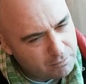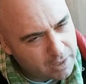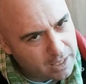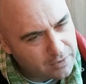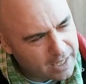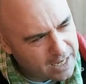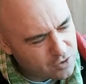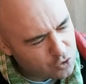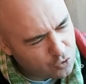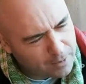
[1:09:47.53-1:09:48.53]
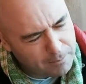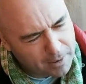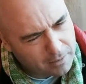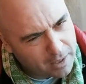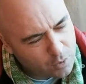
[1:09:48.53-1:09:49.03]
like in the Gaza Strip
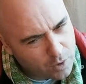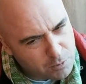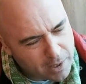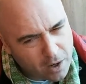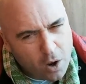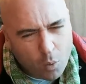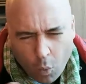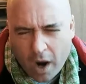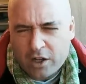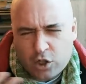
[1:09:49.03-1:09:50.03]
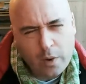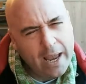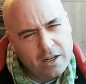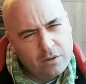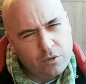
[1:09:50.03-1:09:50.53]
and, and the West Bank? Why do you
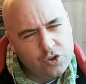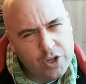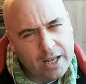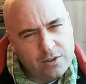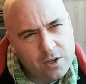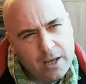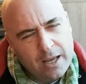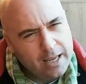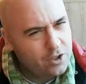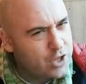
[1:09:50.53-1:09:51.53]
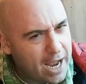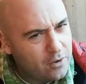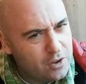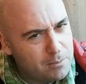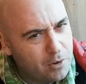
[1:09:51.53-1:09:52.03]
hate and resent
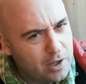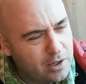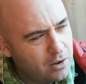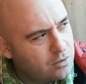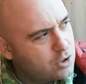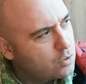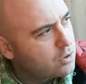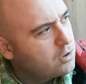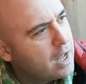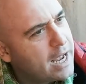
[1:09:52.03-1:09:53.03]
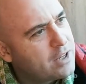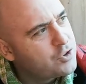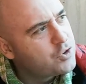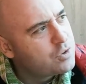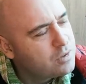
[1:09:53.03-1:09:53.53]
exactly the millionaire donor
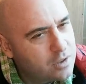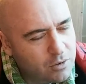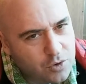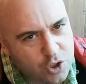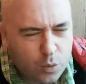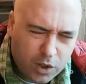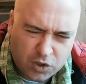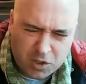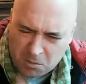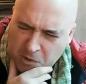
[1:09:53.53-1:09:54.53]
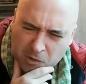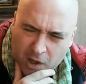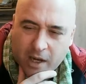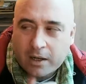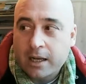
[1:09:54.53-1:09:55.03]
class your own situation seems to
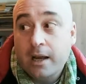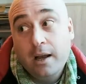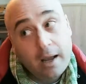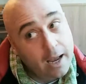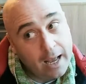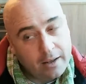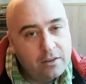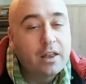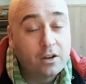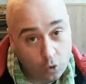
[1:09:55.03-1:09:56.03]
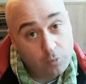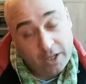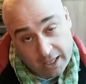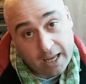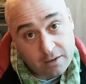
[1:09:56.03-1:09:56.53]
rely on? And then
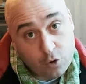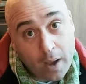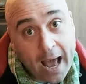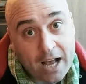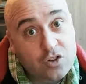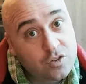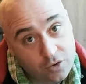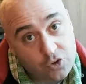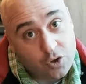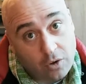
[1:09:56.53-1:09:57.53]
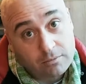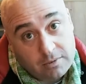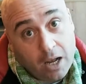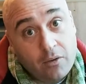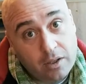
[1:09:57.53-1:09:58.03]
normally, again, if you ask, they'll start
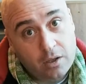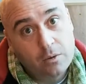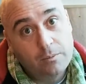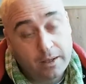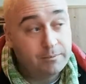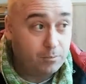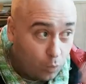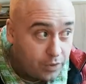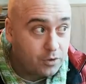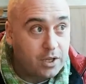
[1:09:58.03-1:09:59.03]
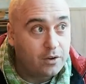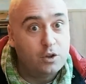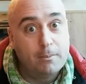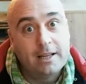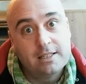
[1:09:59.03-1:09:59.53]
telling you. And what they're telling
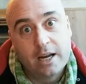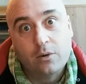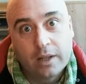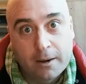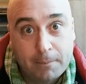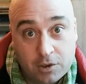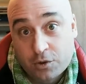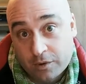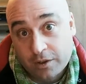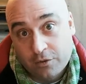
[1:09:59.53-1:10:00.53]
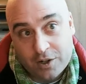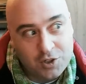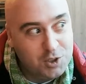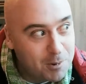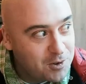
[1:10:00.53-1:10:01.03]
you may sound like a bunch of really crazy
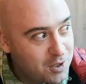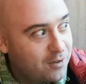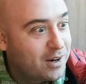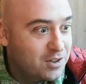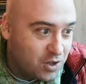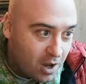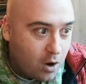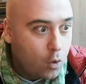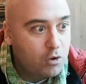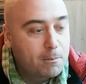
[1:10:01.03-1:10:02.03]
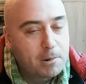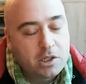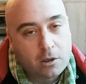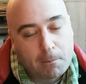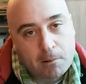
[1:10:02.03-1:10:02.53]
conspiracy theories, or the
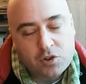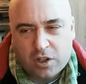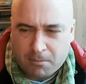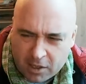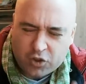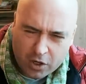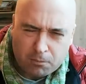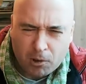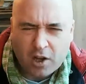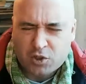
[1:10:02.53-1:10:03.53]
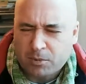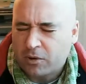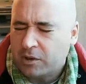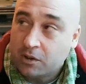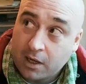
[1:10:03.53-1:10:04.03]
particular person, it may sound
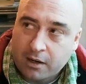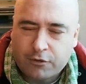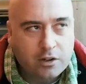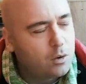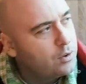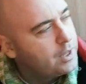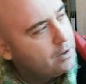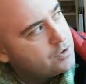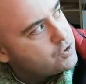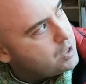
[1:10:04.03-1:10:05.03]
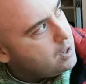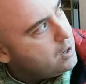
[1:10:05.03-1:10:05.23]
plausible, and you can kind of figure out what the hell is